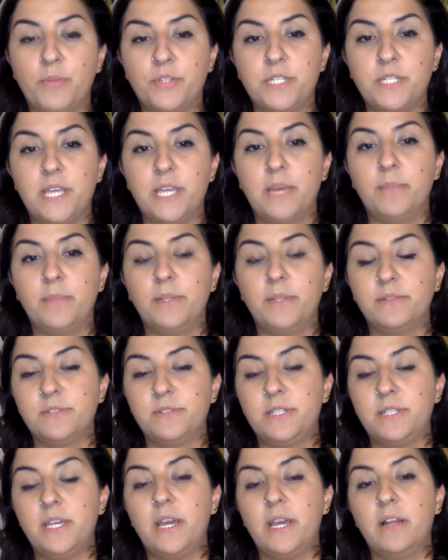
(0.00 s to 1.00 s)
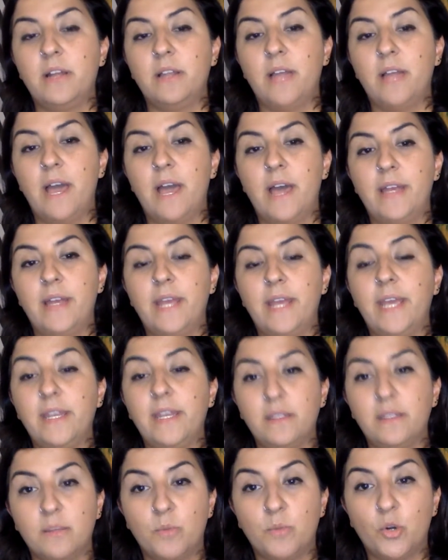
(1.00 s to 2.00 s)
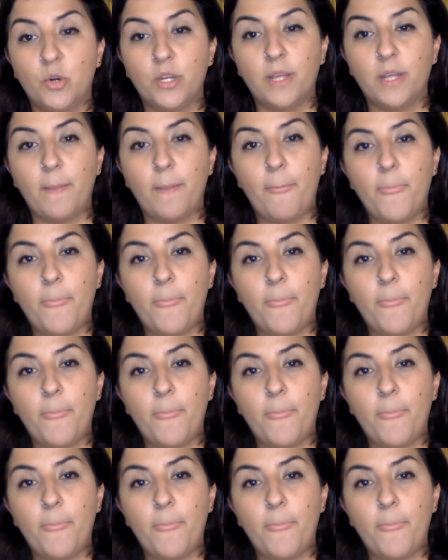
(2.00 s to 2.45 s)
DL at 8 in the morning.